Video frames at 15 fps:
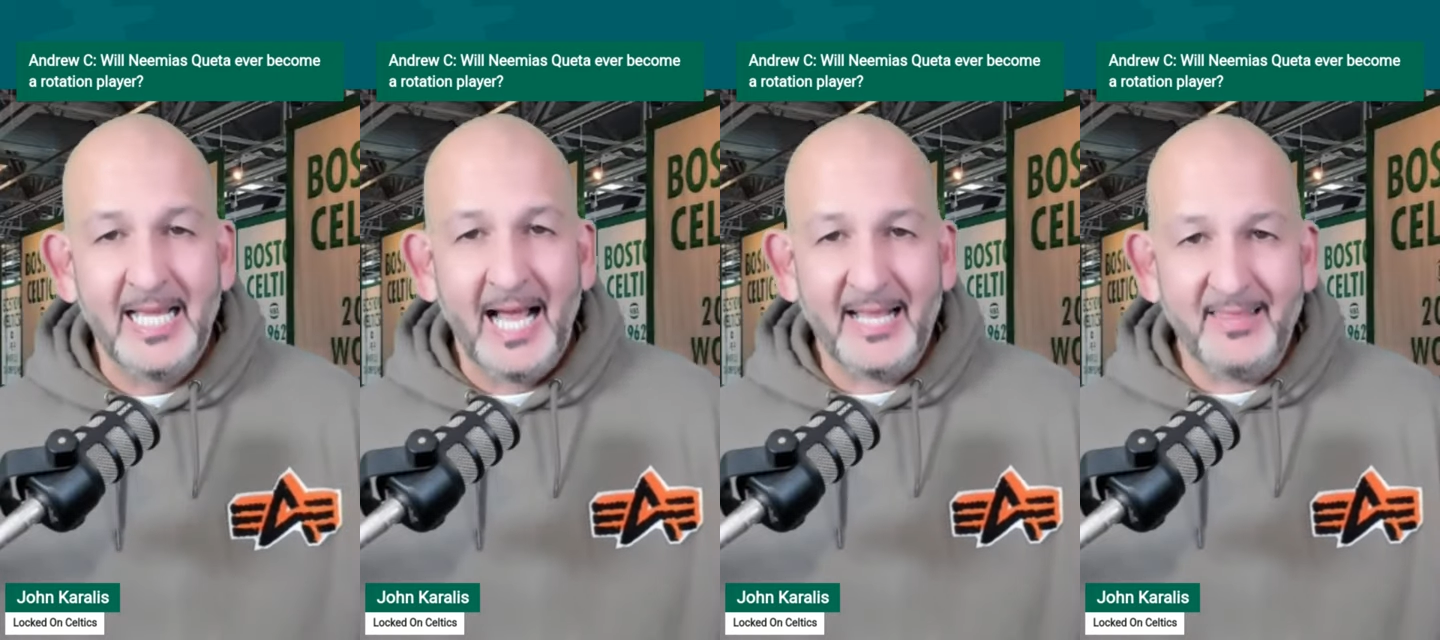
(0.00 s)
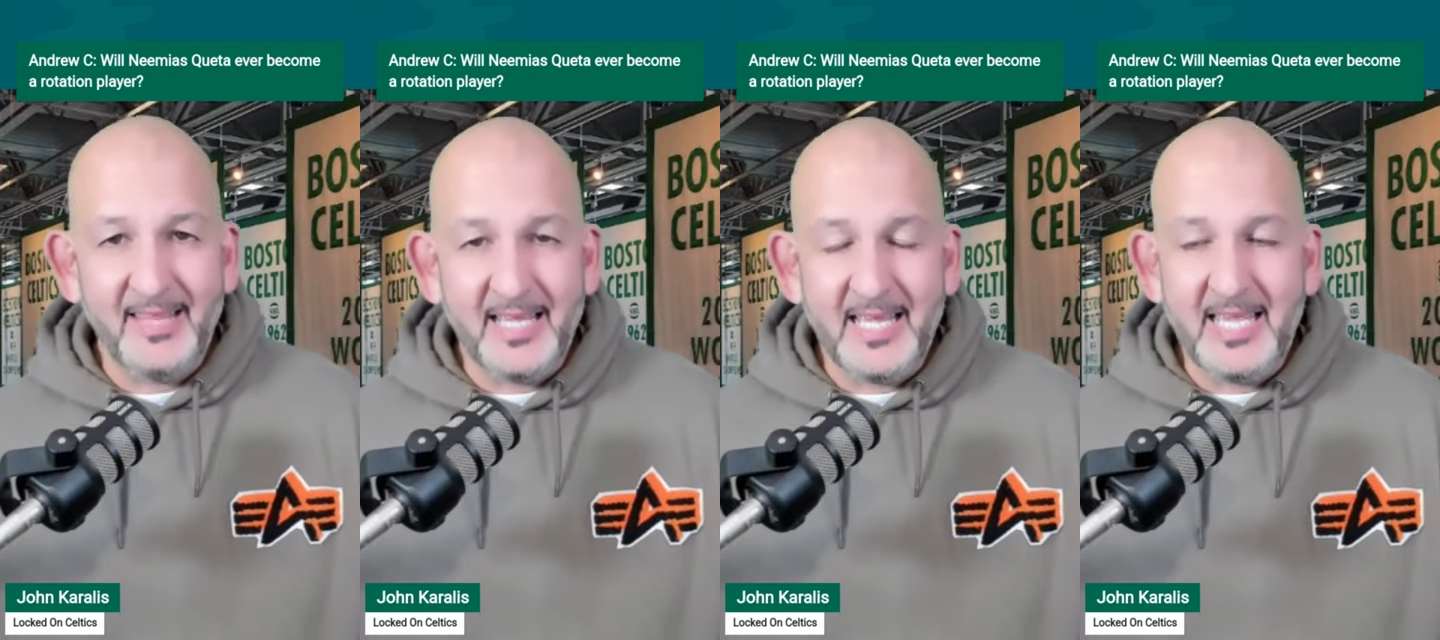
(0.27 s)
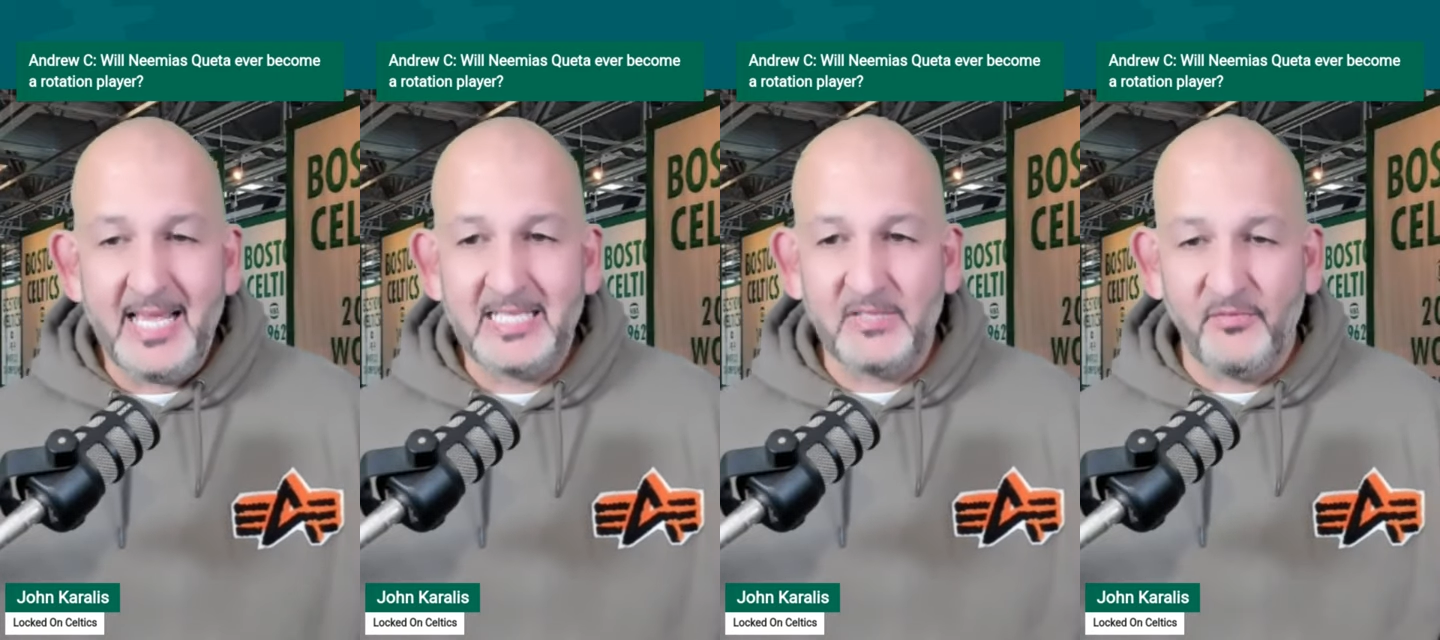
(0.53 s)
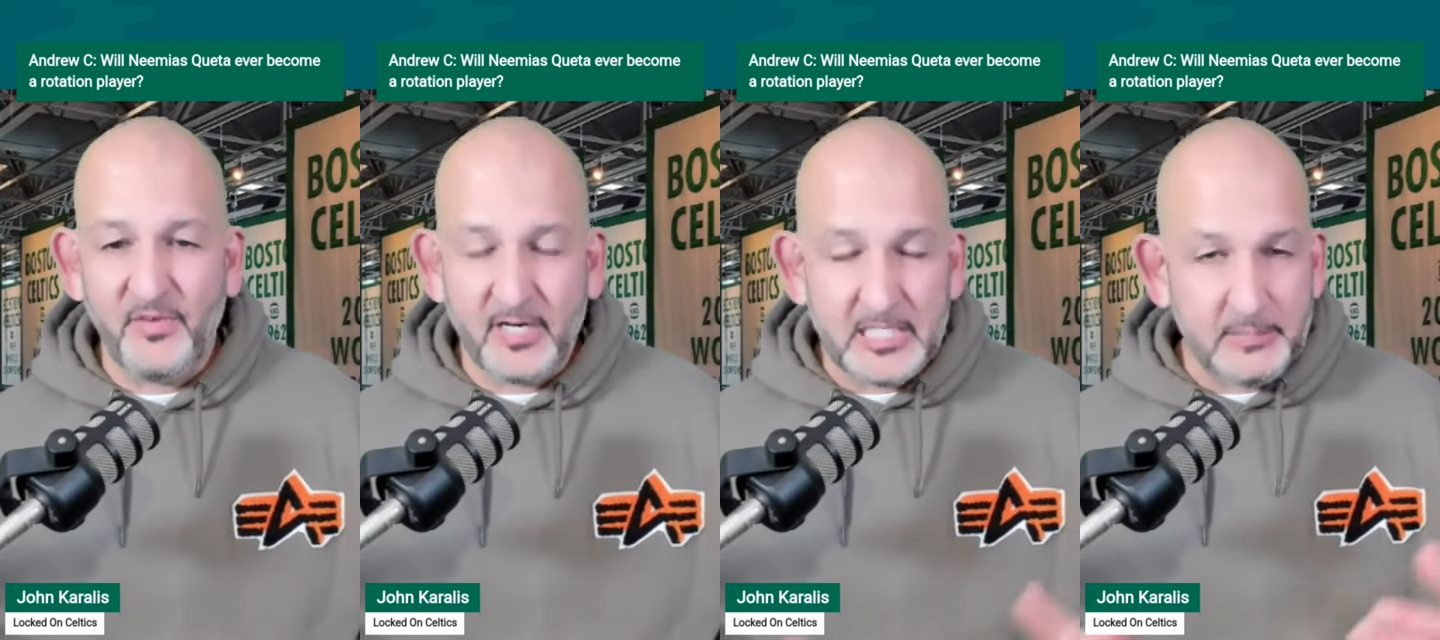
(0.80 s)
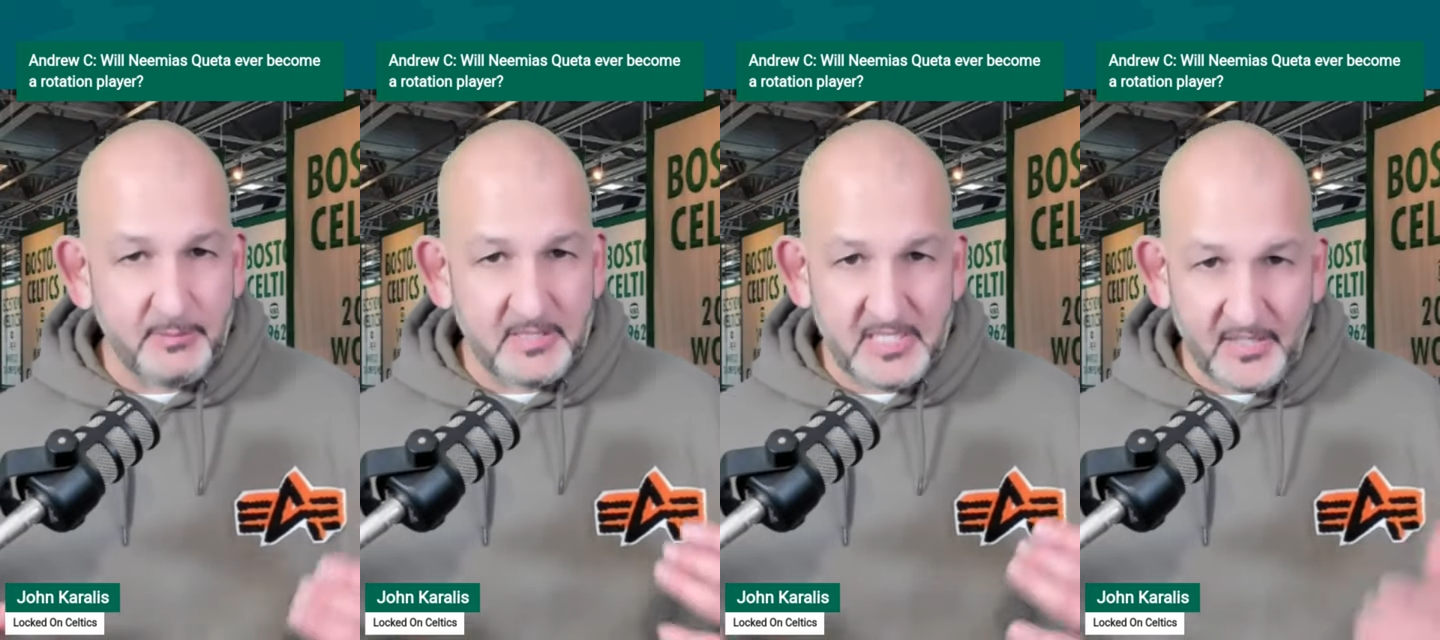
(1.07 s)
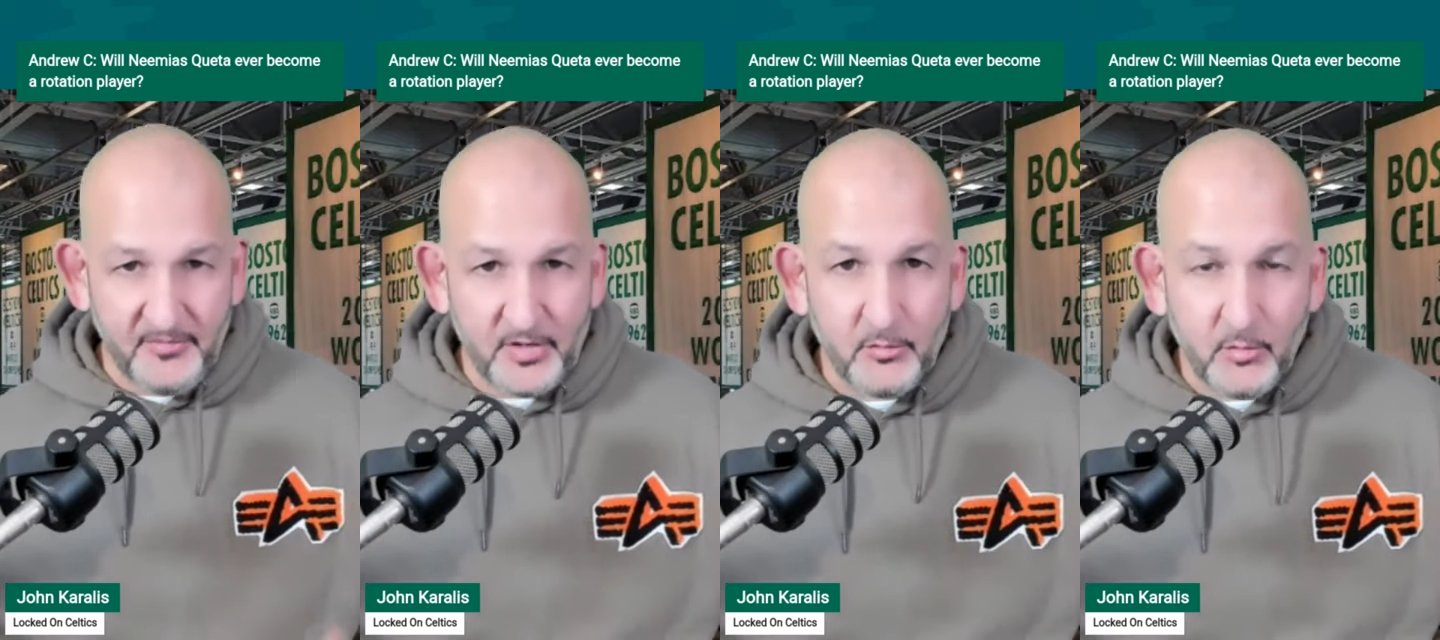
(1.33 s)
I think he has a very
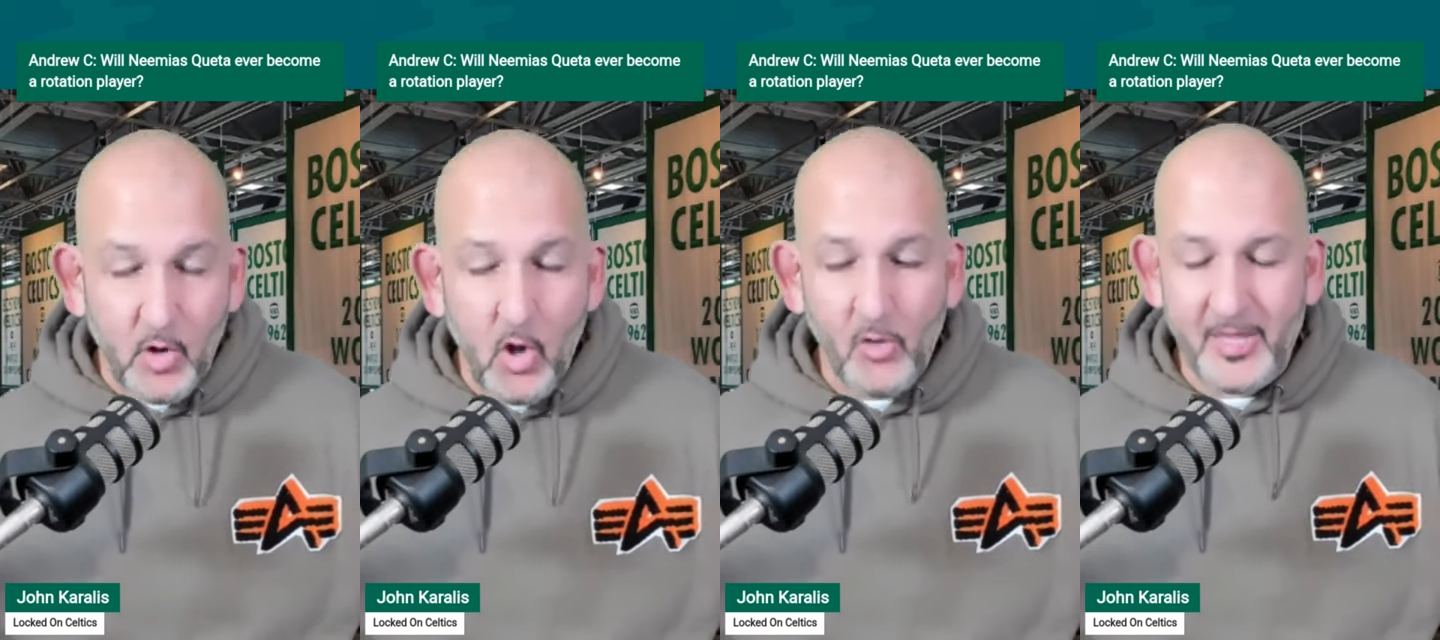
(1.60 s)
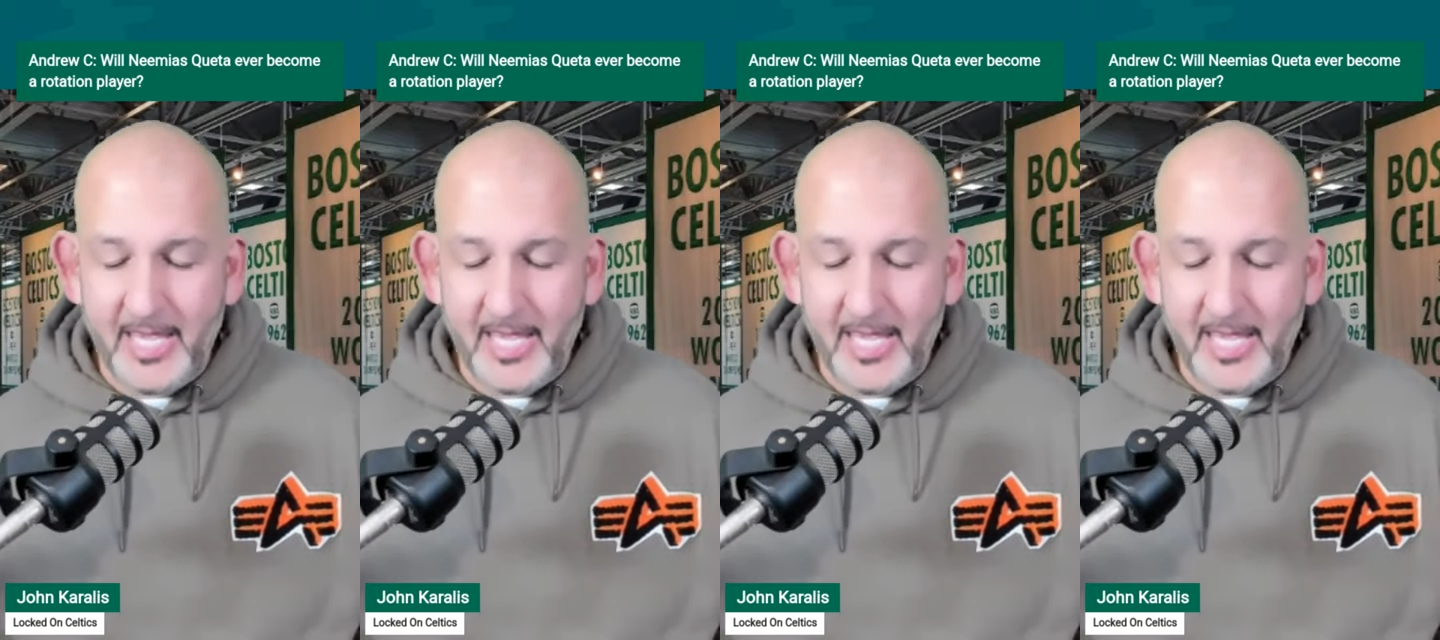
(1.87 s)
specific role.